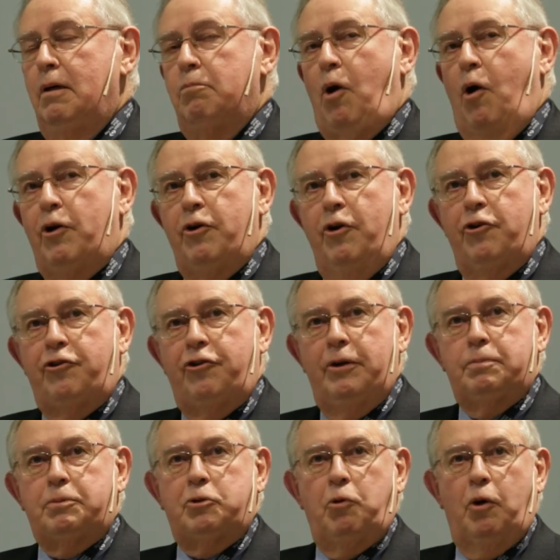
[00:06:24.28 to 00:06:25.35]

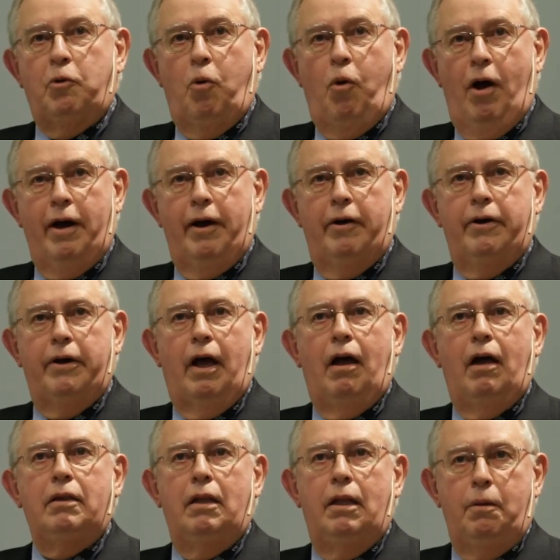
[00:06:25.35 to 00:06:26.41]
Partnerships required
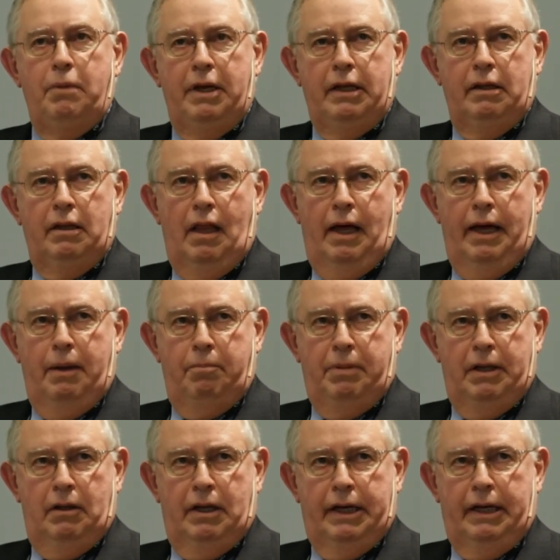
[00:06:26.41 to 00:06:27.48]
unlimited
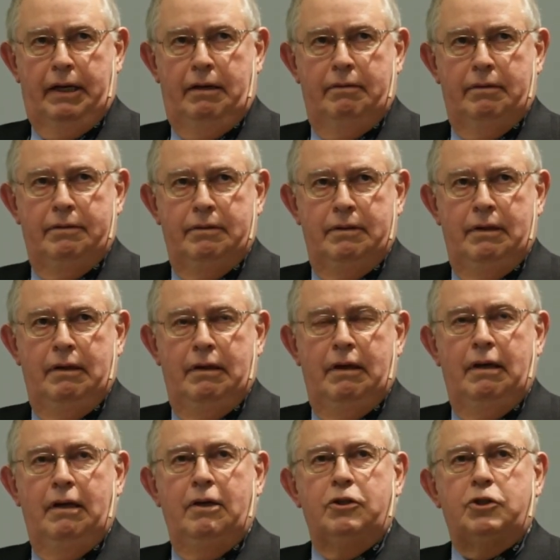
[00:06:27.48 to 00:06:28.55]
liability,
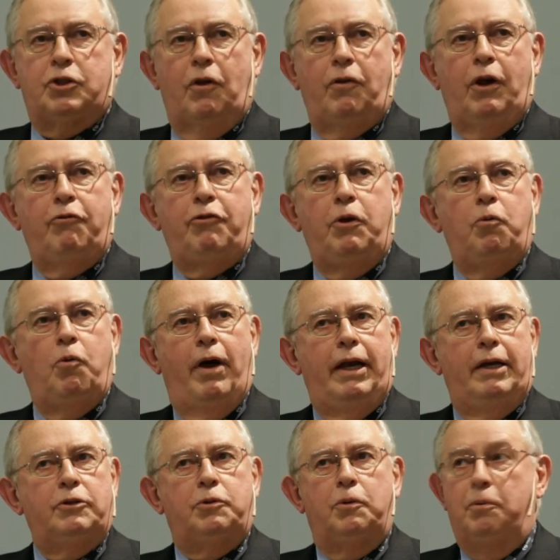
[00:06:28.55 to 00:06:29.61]
so that if you went
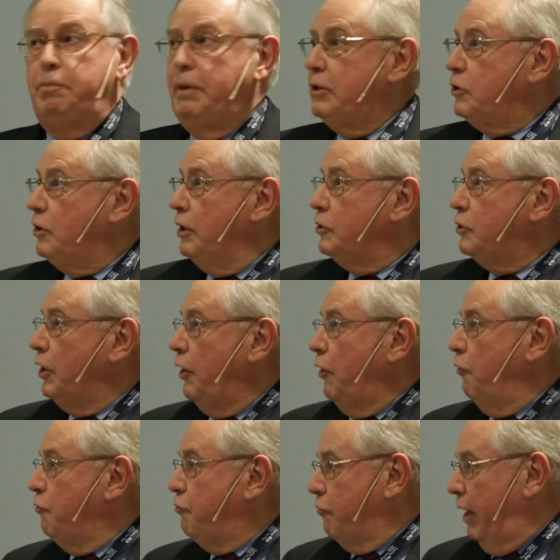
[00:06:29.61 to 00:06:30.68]
into a business and
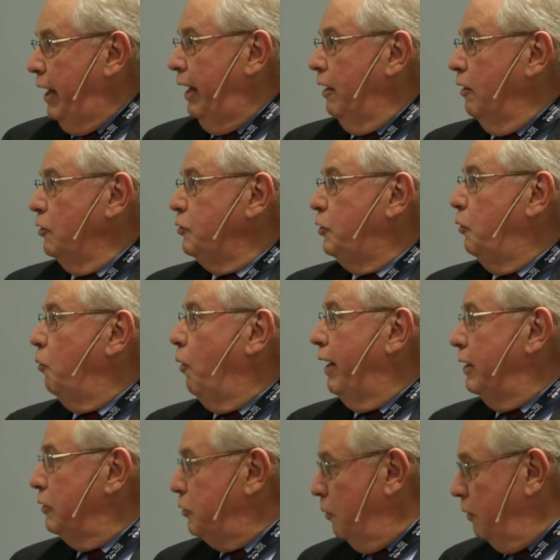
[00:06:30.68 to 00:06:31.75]
you failed, you
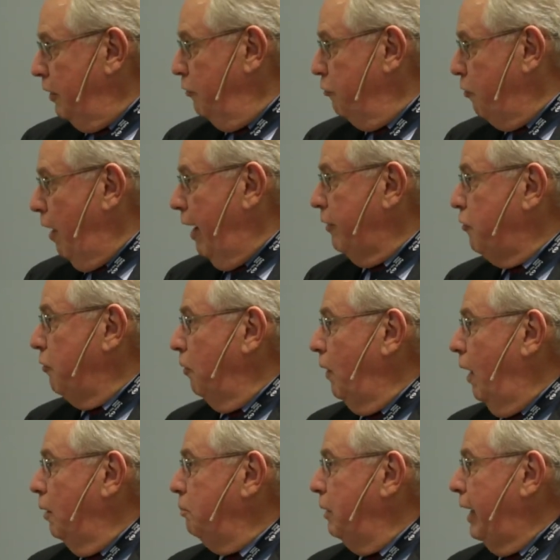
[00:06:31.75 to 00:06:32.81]
went into a
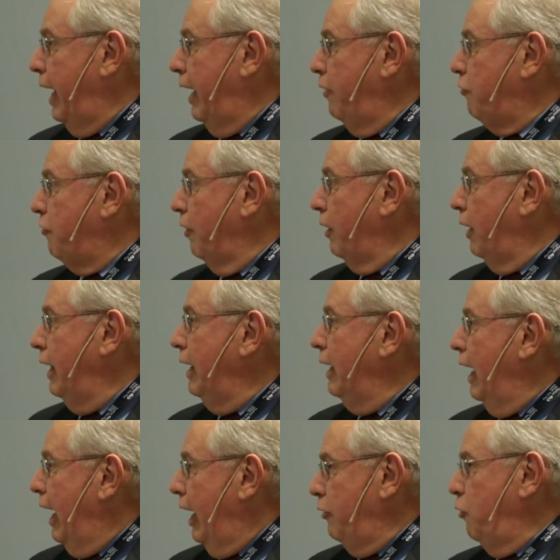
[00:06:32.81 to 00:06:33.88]
contractual obligation,
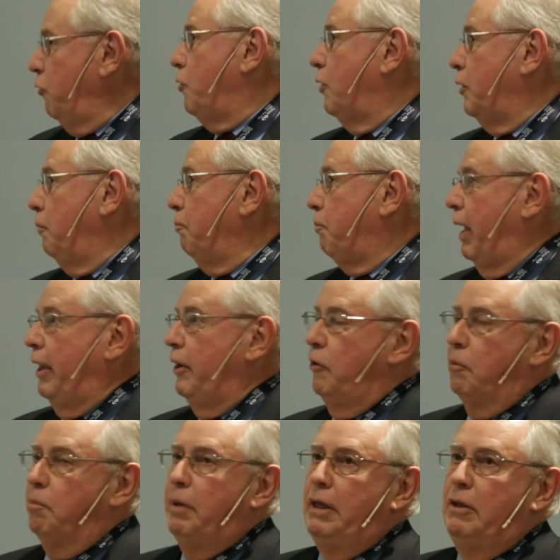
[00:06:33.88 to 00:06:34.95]
and you couldn't pay
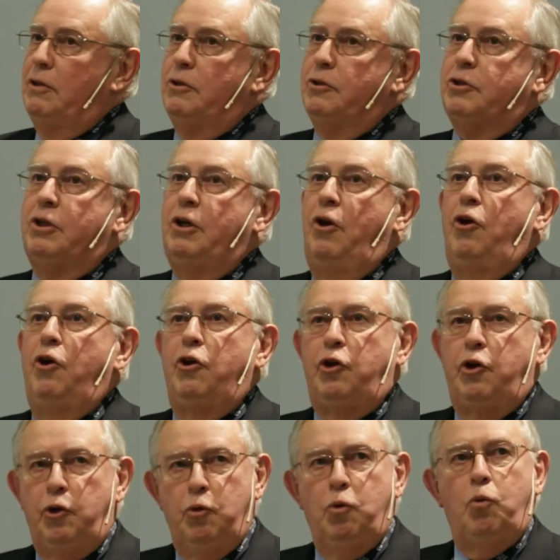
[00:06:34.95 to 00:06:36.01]
your bills,
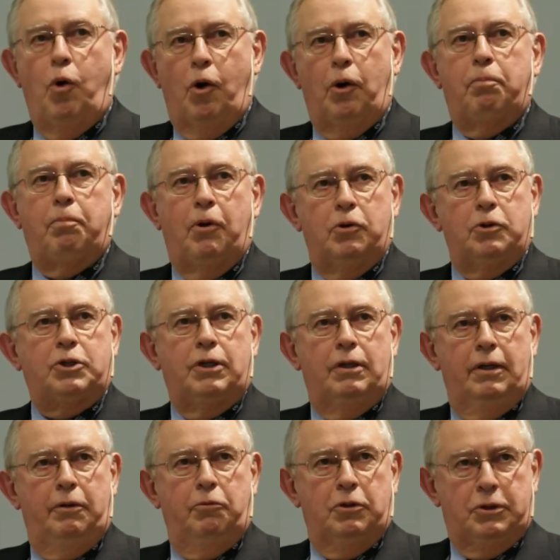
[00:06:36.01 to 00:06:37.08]
you were
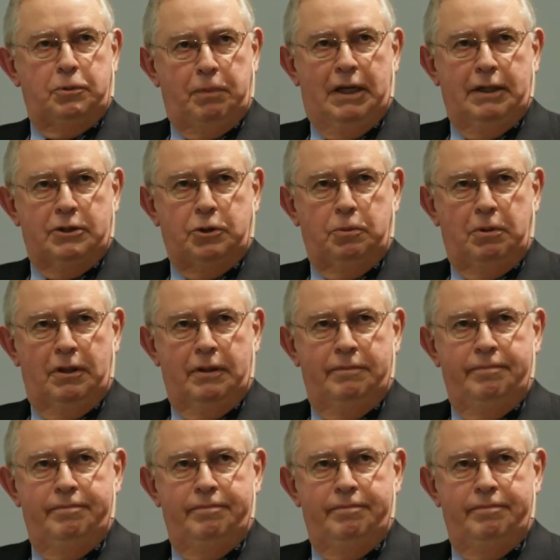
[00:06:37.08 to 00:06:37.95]
personally responsible.